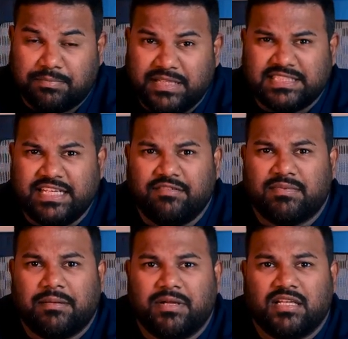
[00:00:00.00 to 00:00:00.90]
please leave
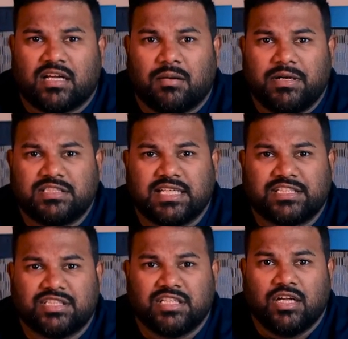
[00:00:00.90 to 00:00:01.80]
them in the comment
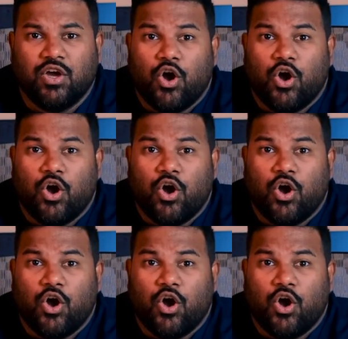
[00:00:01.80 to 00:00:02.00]
section